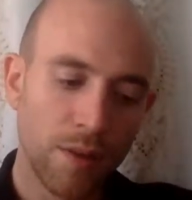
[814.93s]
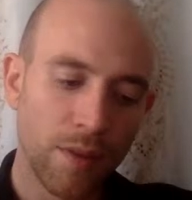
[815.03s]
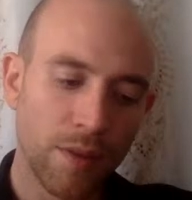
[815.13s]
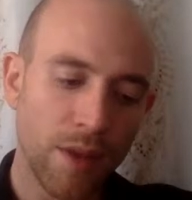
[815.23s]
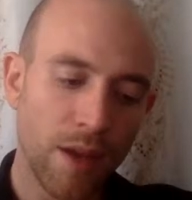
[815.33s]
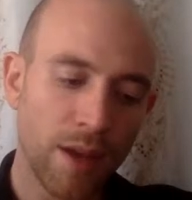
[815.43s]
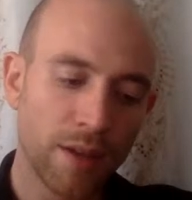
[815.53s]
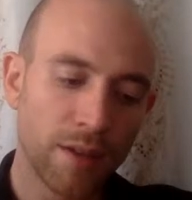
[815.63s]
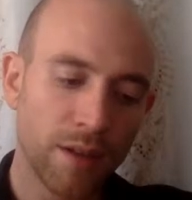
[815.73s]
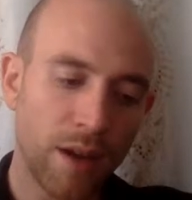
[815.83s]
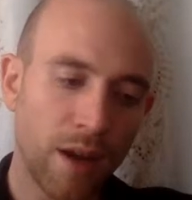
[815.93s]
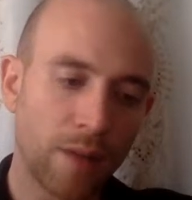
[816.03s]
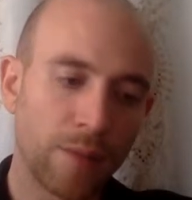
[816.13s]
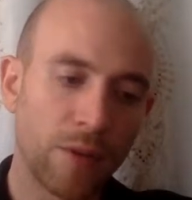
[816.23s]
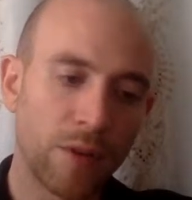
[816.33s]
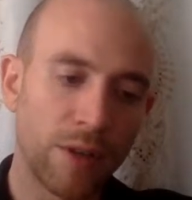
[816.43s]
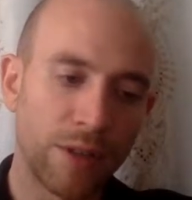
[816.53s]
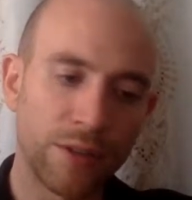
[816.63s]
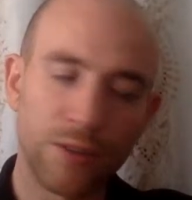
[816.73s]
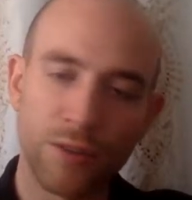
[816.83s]
that I'm
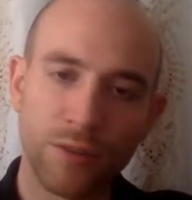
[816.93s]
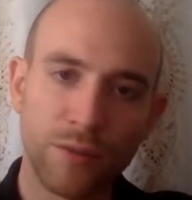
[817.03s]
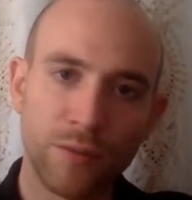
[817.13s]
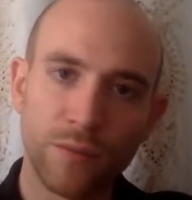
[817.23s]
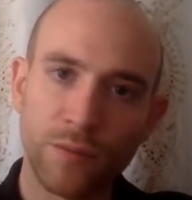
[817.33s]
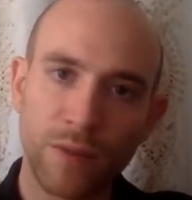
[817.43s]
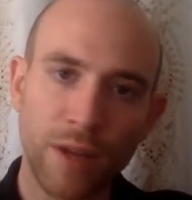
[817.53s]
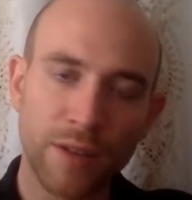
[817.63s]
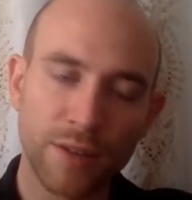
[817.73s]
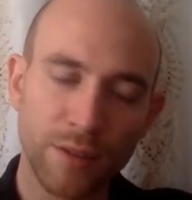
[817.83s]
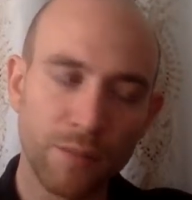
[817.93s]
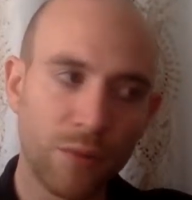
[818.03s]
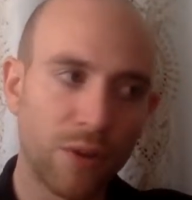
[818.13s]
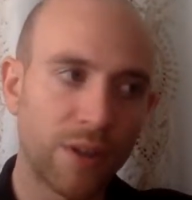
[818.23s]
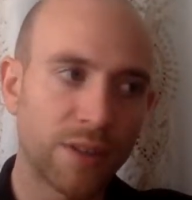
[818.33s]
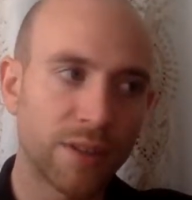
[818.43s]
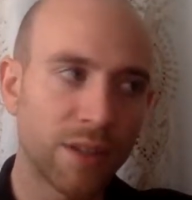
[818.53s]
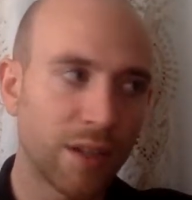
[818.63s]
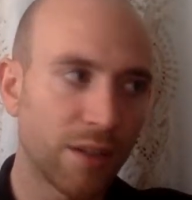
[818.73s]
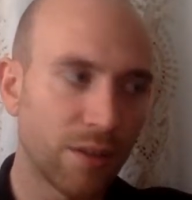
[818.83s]
going to, at some point,
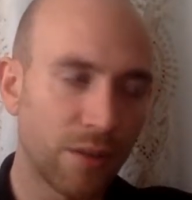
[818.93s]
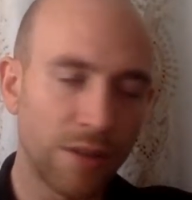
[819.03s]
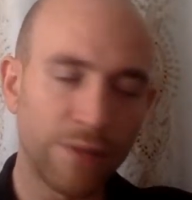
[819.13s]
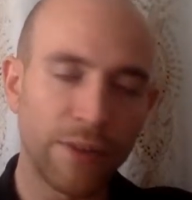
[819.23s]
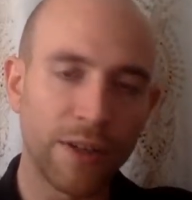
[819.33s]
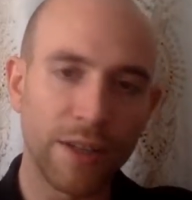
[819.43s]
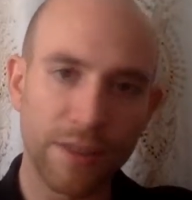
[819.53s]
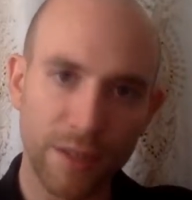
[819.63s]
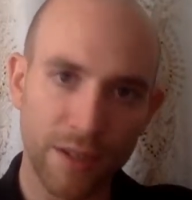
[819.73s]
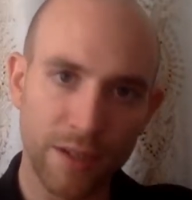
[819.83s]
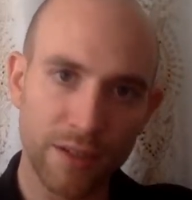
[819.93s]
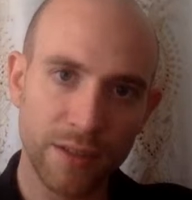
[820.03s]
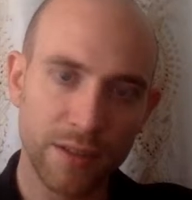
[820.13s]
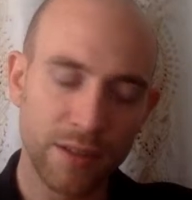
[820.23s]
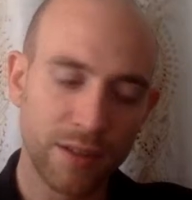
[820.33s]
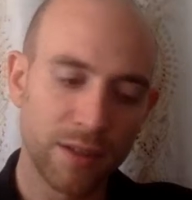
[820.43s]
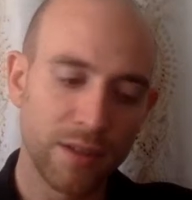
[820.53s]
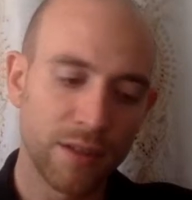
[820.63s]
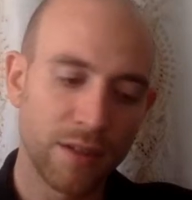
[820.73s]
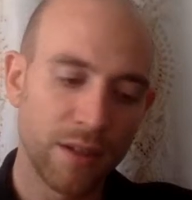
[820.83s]
say, you know what, forget this.
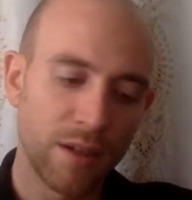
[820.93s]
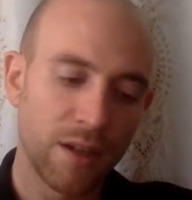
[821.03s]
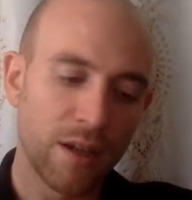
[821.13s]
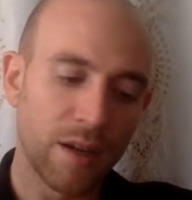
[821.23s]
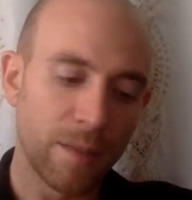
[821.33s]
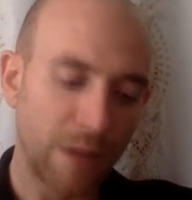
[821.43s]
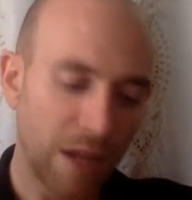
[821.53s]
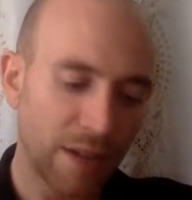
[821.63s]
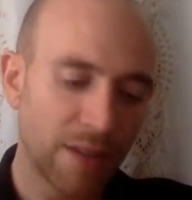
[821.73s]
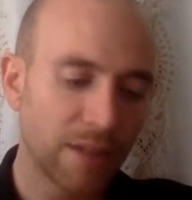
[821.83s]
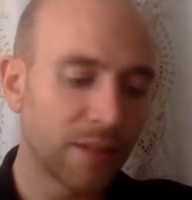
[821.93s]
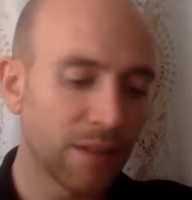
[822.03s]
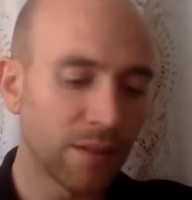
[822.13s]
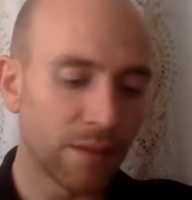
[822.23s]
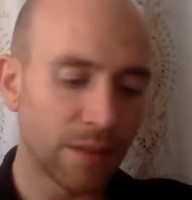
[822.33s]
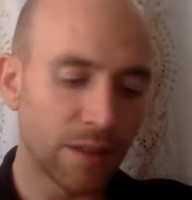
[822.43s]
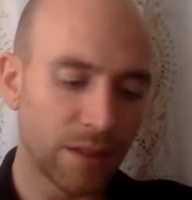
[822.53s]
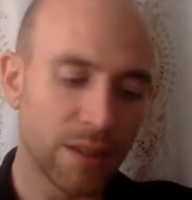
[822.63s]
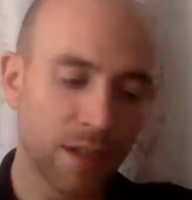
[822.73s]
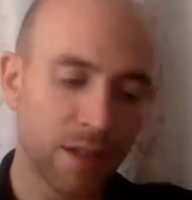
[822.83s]
I'm not dealing with
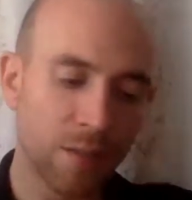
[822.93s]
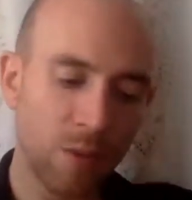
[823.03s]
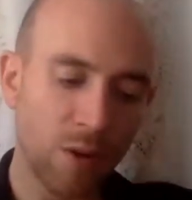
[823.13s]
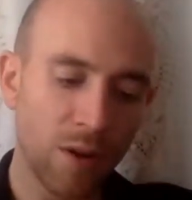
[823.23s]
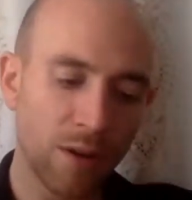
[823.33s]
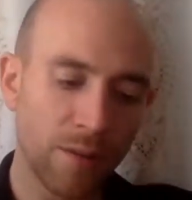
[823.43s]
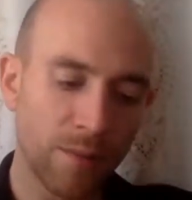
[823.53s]
this anymore.